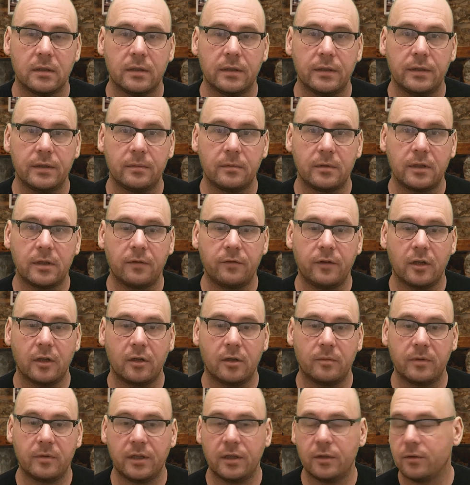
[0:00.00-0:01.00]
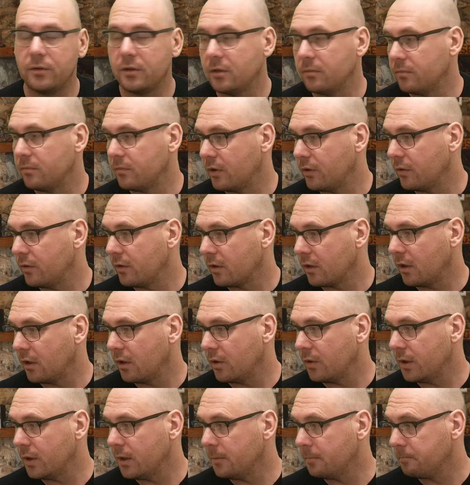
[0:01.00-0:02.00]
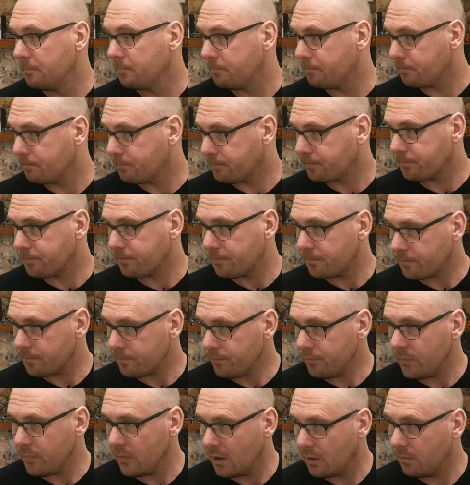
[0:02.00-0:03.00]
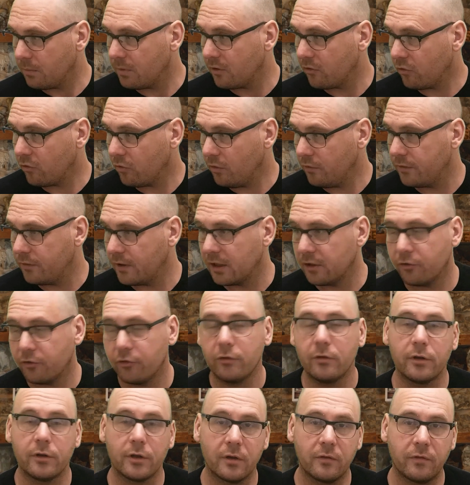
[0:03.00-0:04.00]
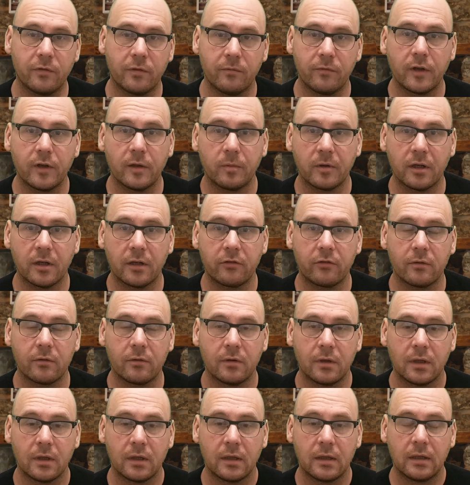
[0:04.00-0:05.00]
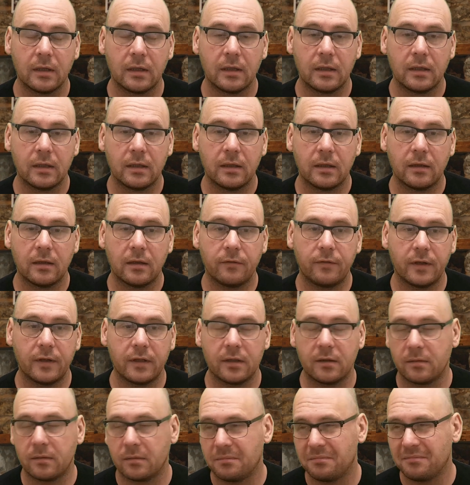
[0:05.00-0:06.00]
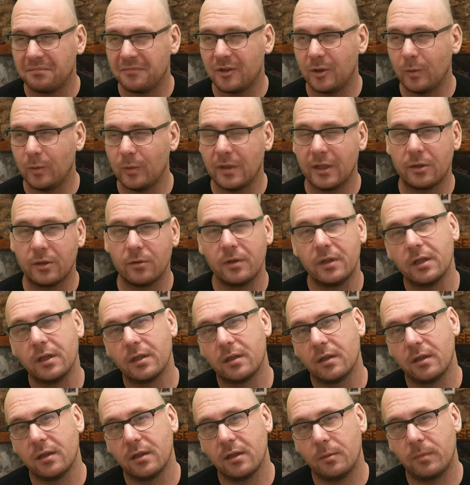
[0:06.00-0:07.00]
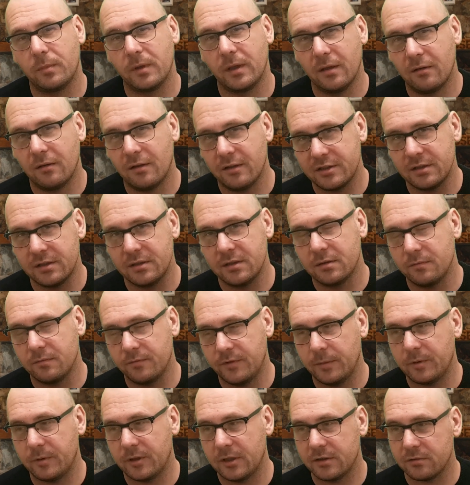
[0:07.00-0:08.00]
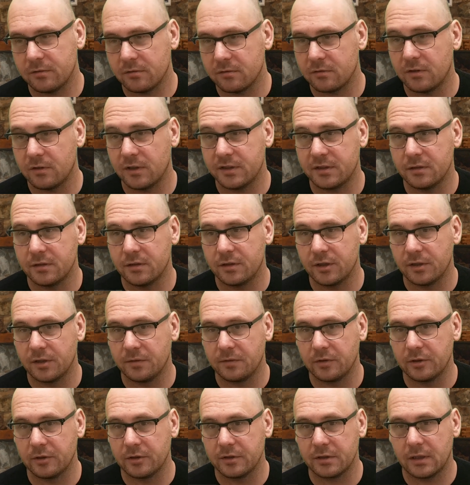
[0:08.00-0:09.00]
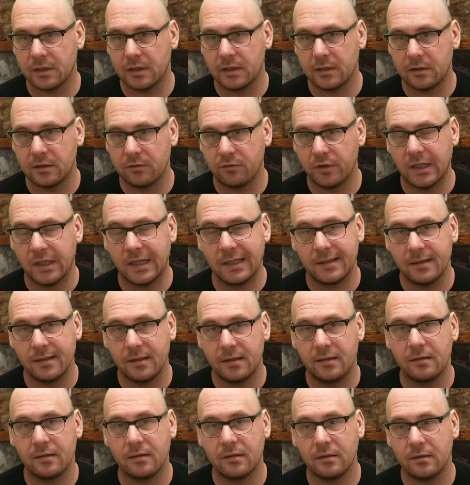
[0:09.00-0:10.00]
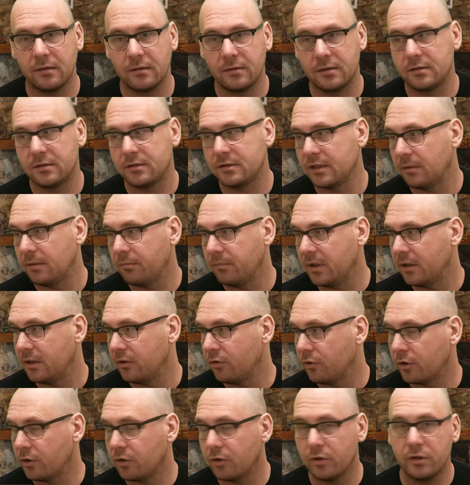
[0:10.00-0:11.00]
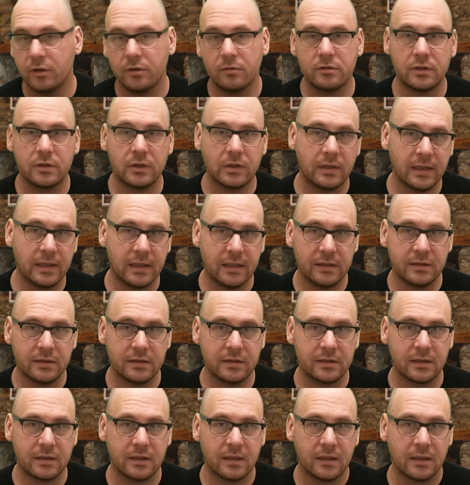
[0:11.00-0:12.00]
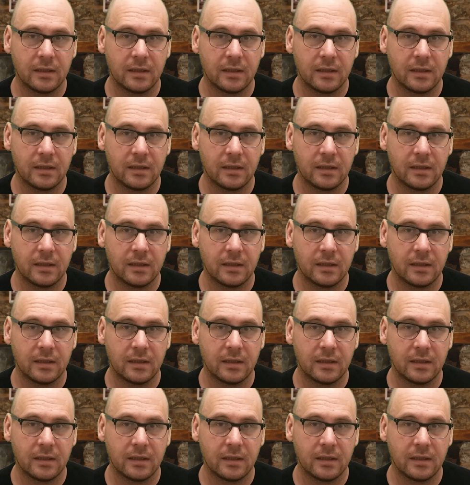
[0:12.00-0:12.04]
and give you an update on them and how they're getting on. But so far so good from Vaporesso. I've had a little niggle here and there, but Vaporesso's listened to reviews and reacted and sent me new coils to test,